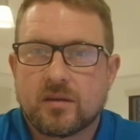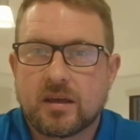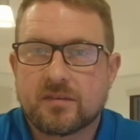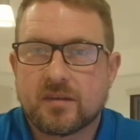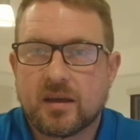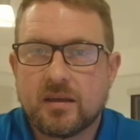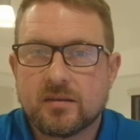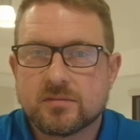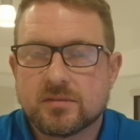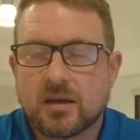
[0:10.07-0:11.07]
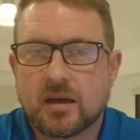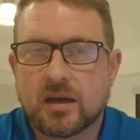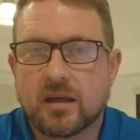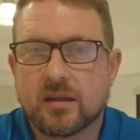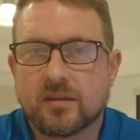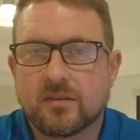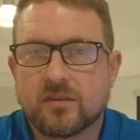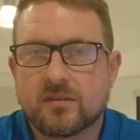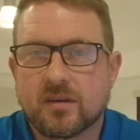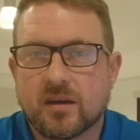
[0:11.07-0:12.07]
yesterday,
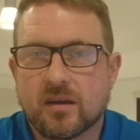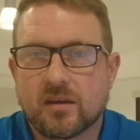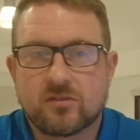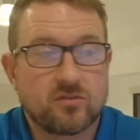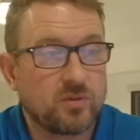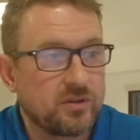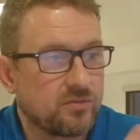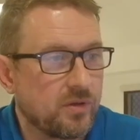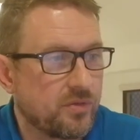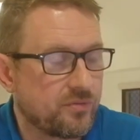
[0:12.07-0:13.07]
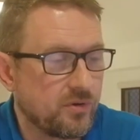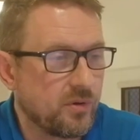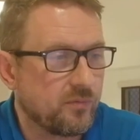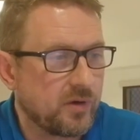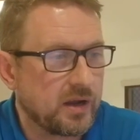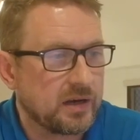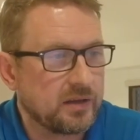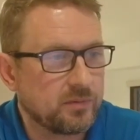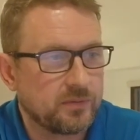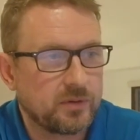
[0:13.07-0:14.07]
and just wanted to run through them
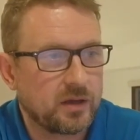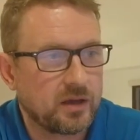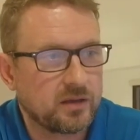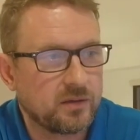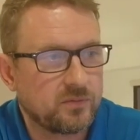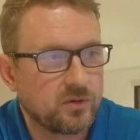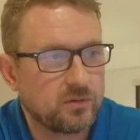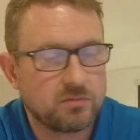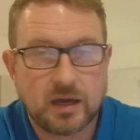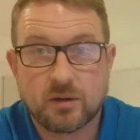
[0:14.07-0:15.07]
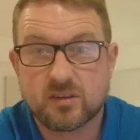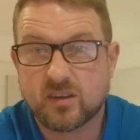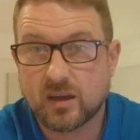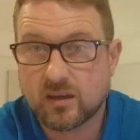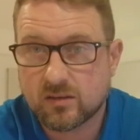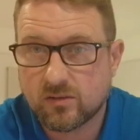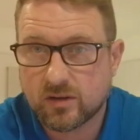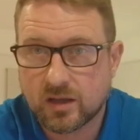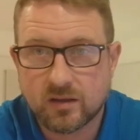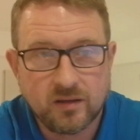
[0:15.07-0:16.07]
really with you and give you our take
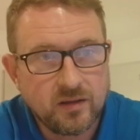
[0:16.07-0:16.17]
on it